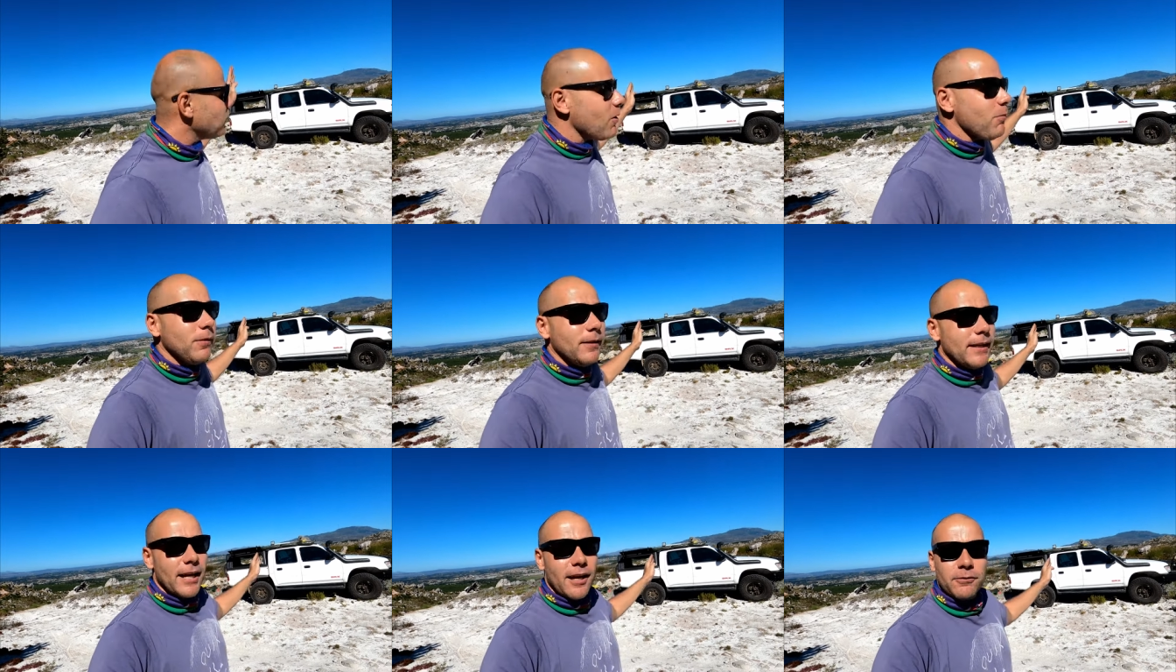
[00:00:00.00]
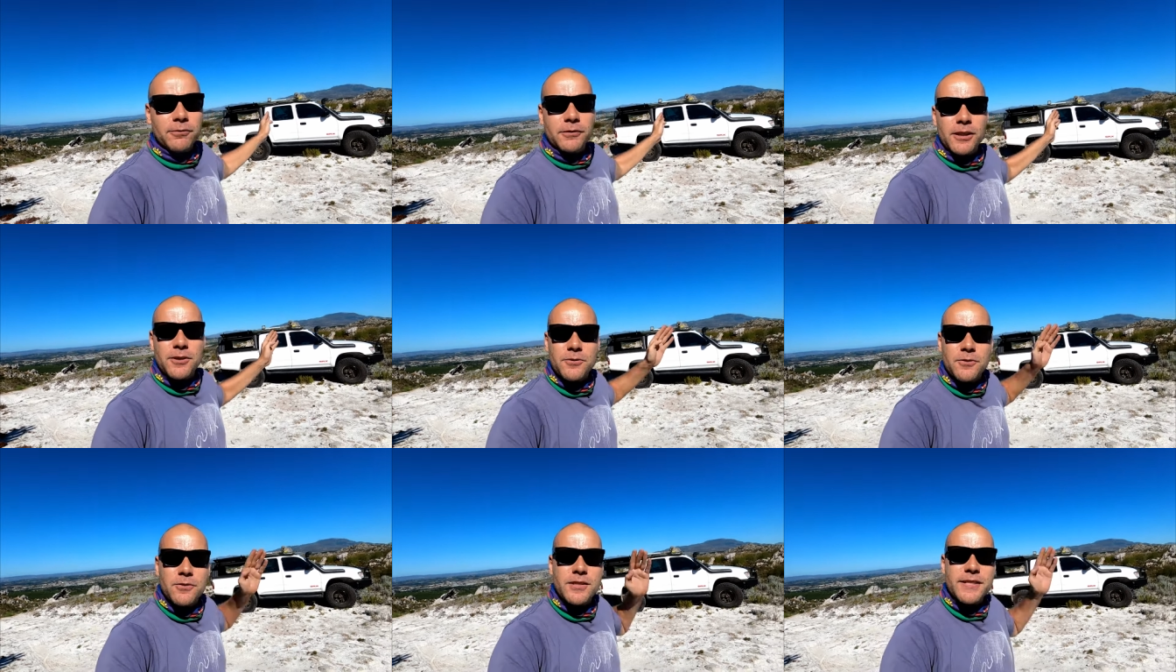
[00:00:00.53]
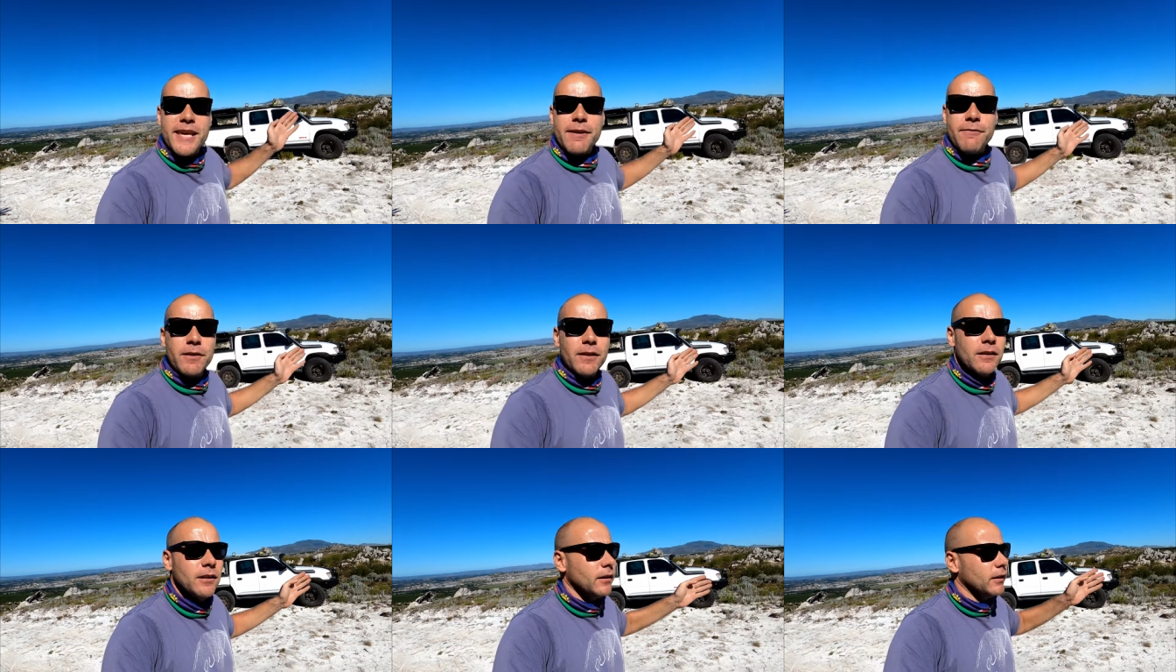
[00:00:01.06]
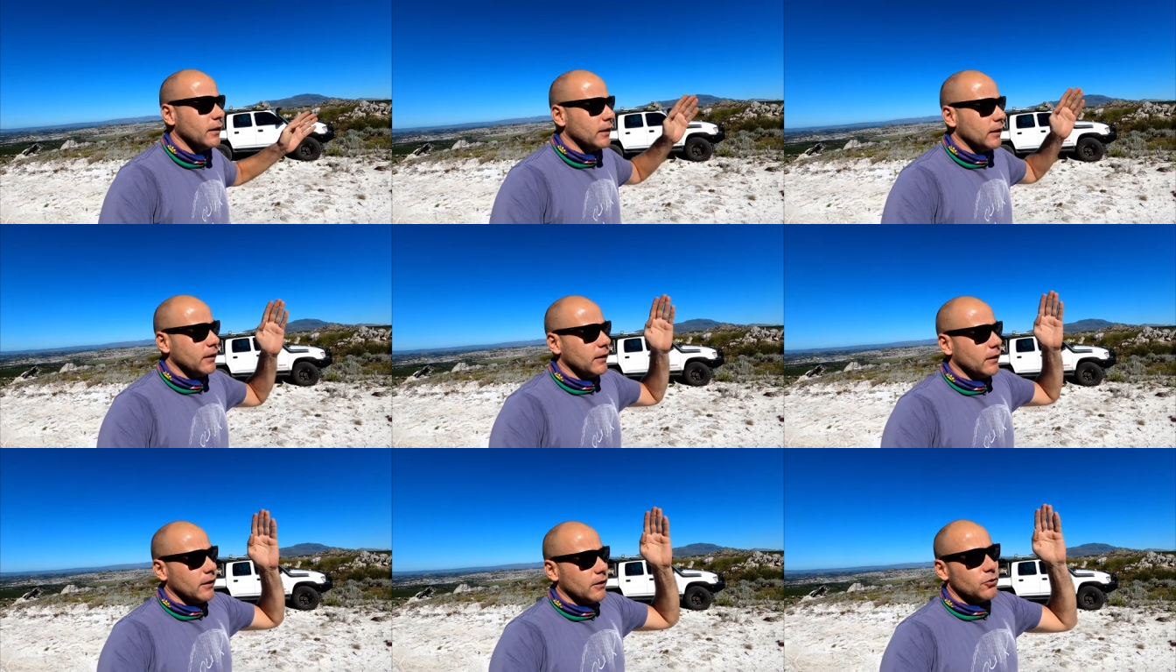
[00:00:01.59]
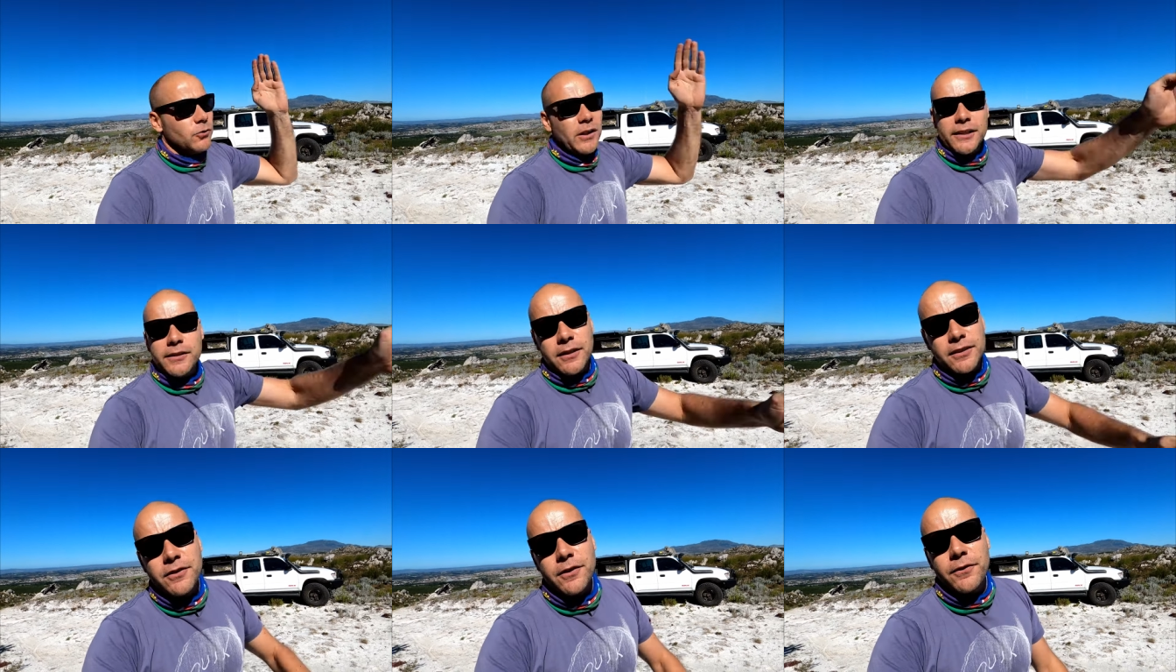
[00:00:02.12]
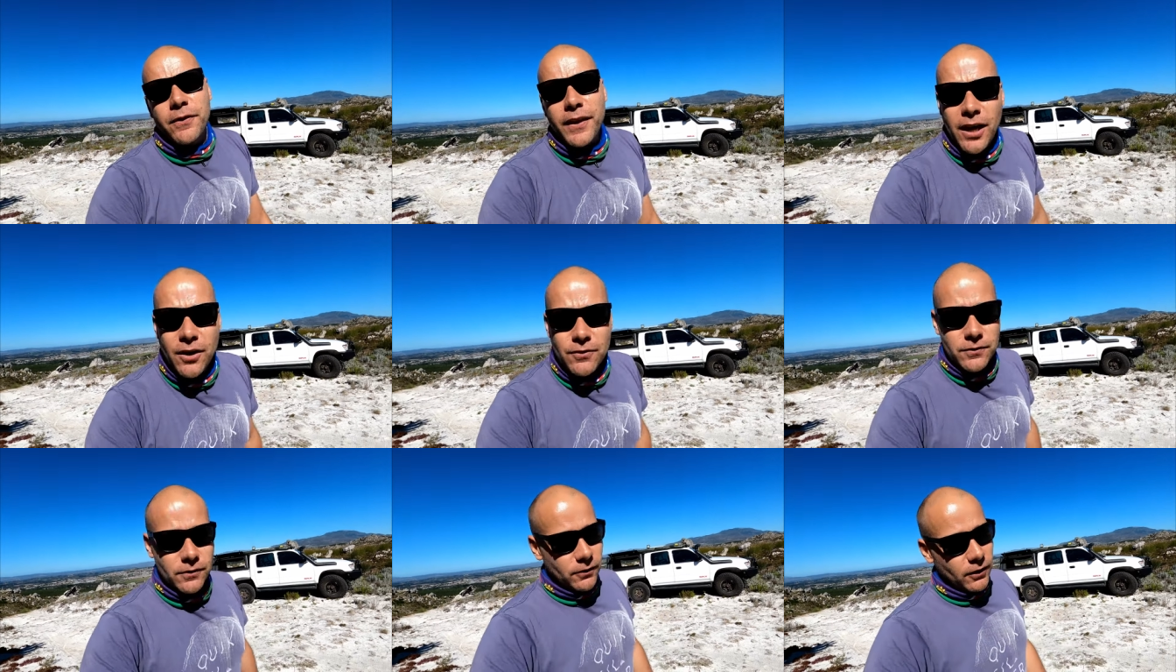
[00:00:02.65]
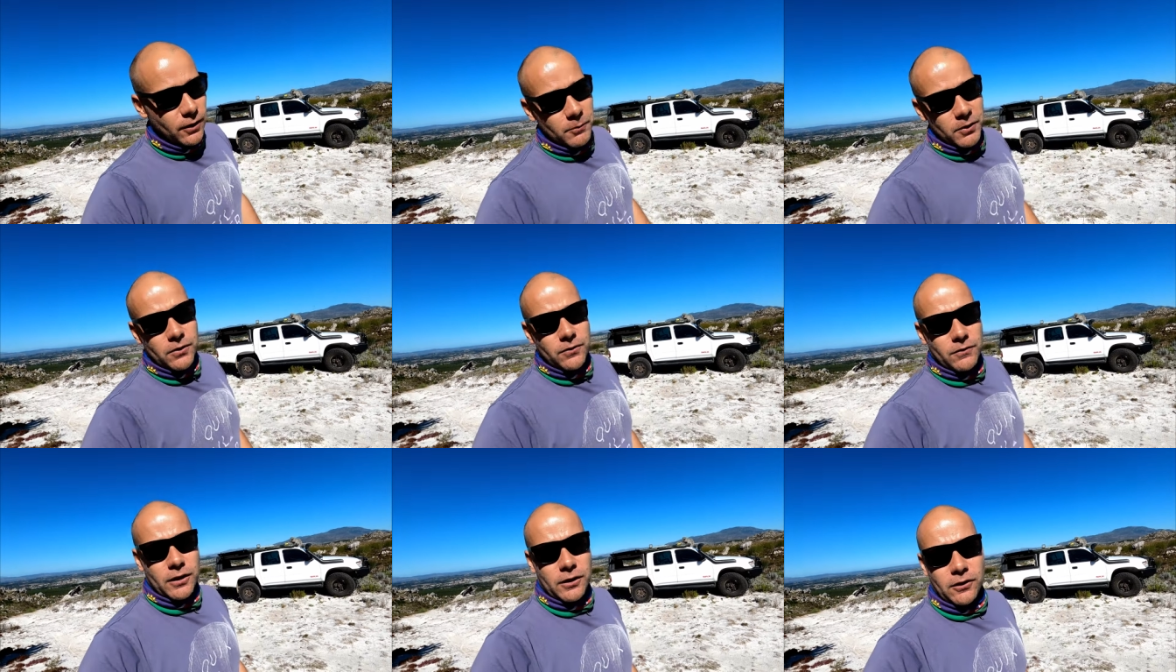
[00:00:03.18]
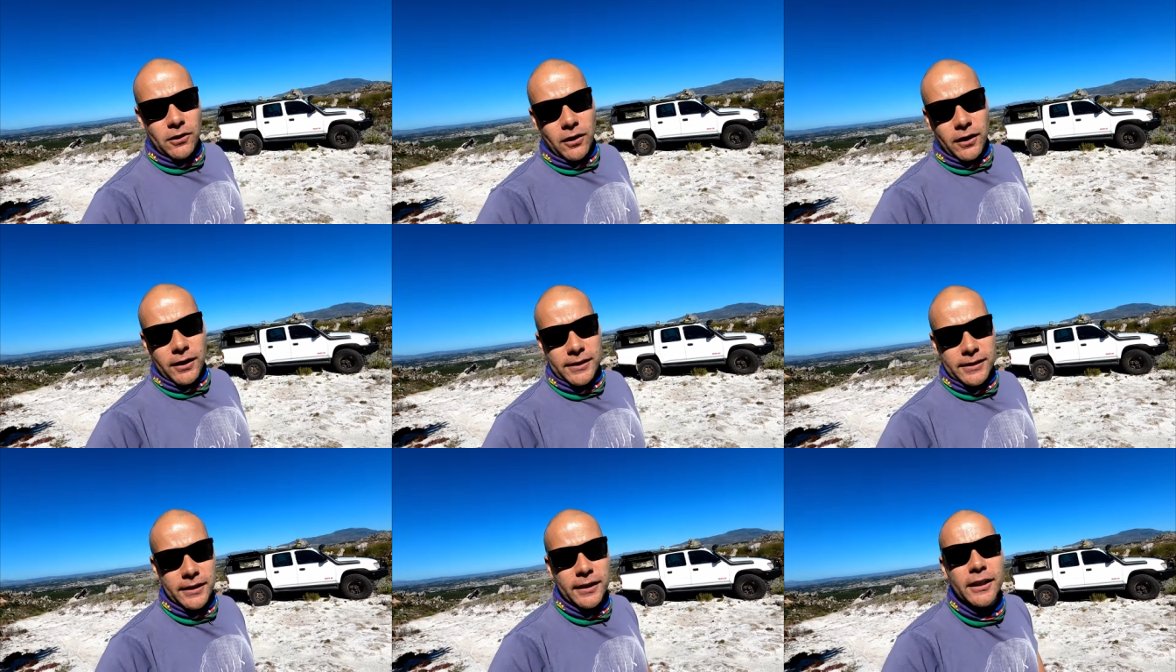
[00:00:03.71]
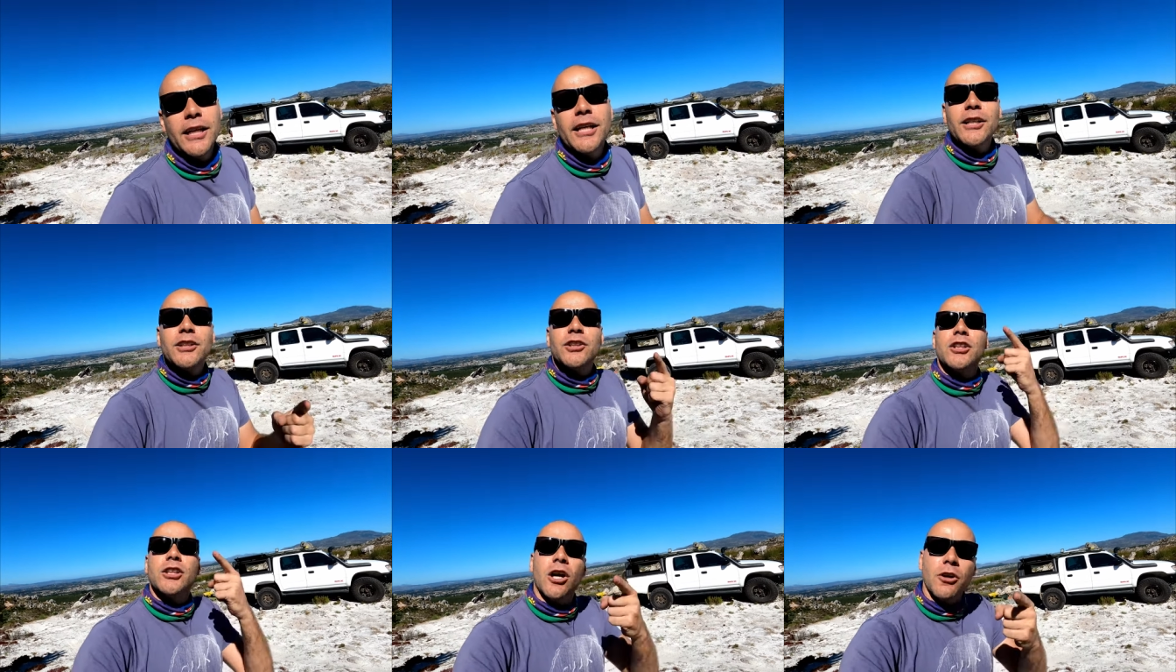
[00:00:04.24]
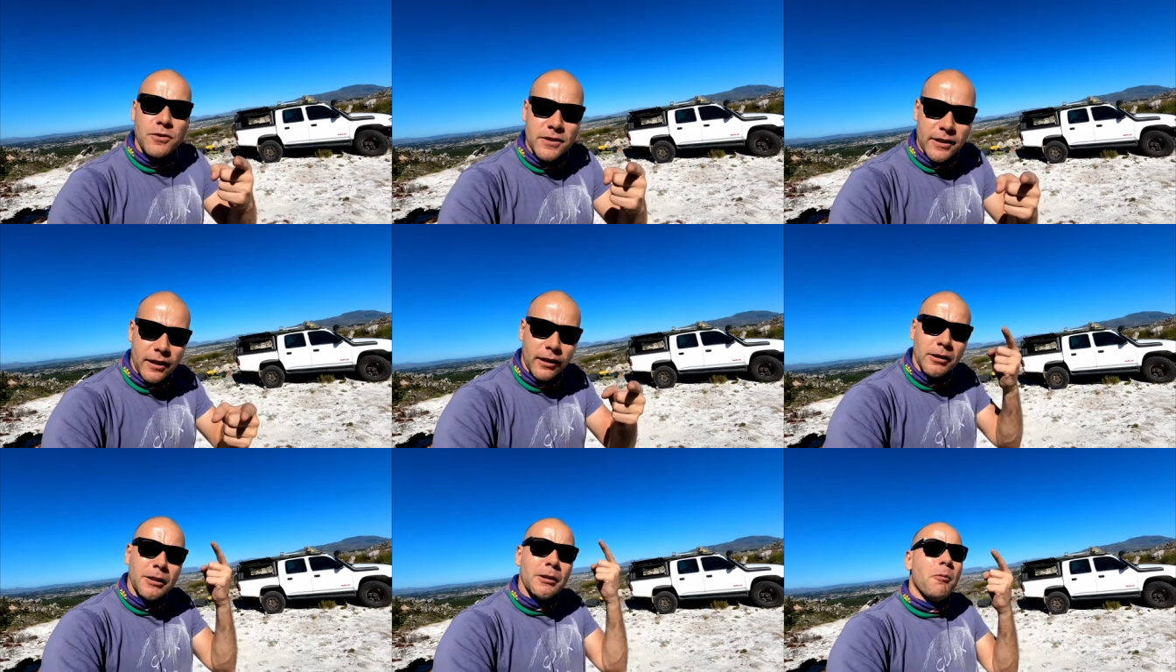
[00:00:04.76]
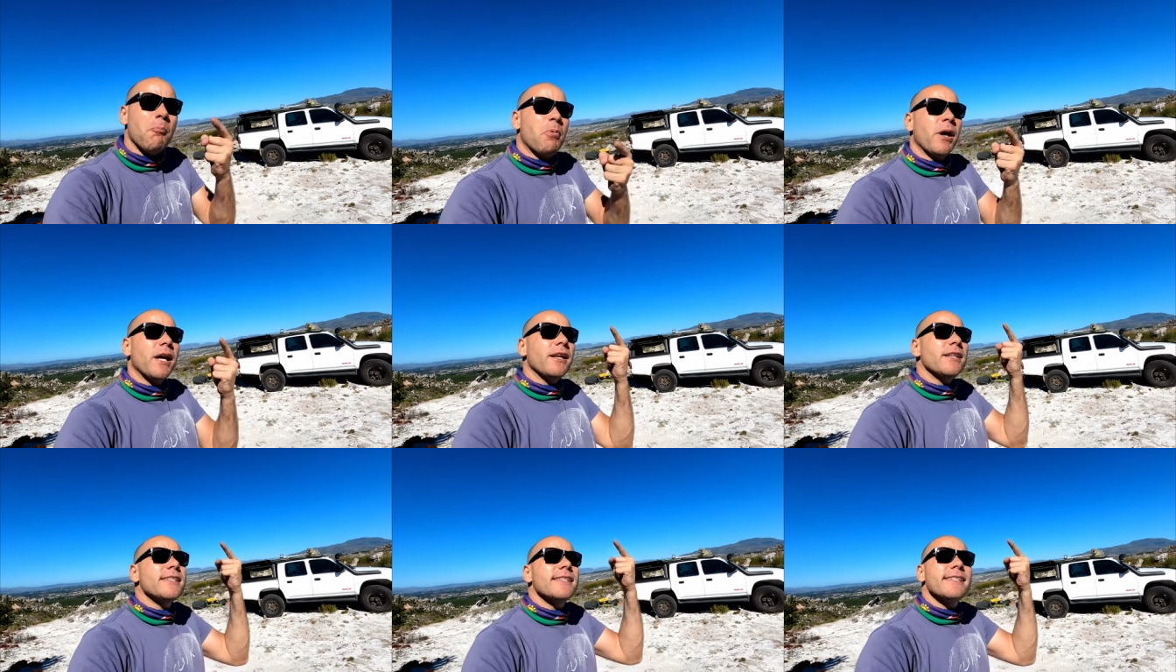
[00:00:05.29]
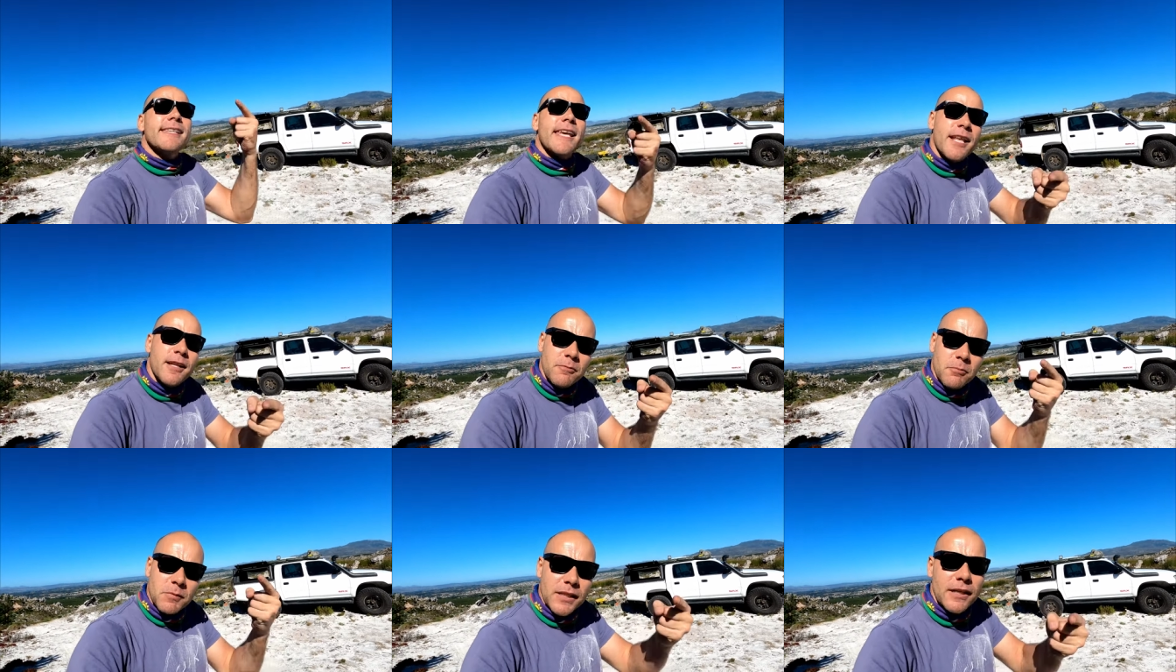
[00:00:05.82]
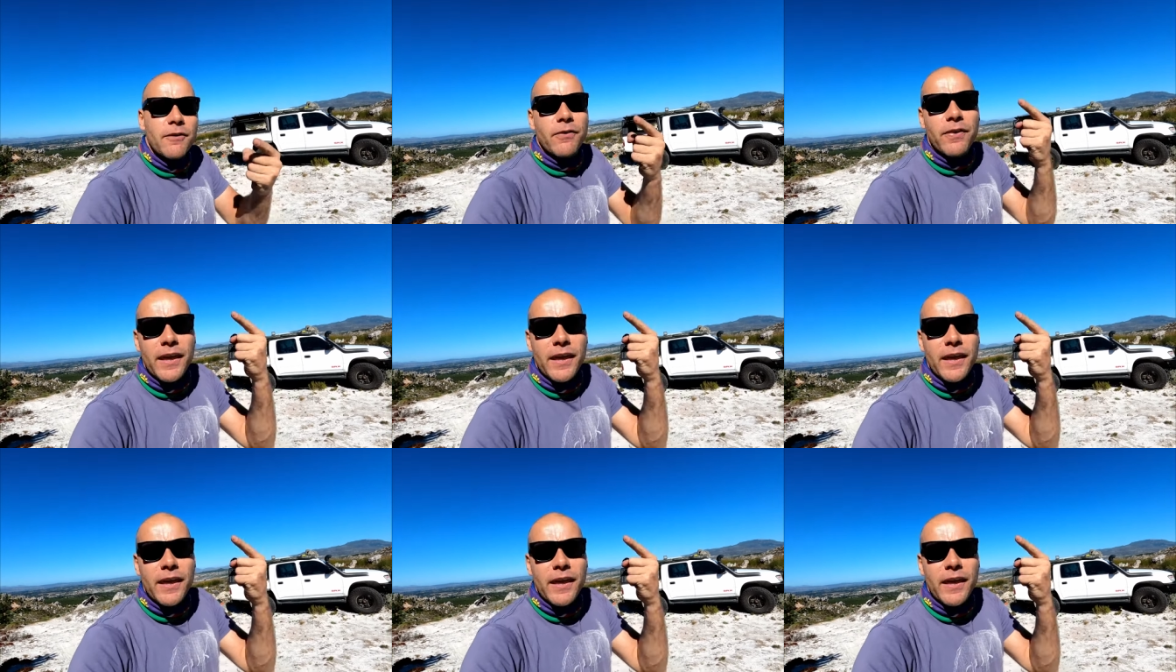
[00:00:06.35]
probably have close to seven to 800,000 kilometers on the clock. Toyota, better send me a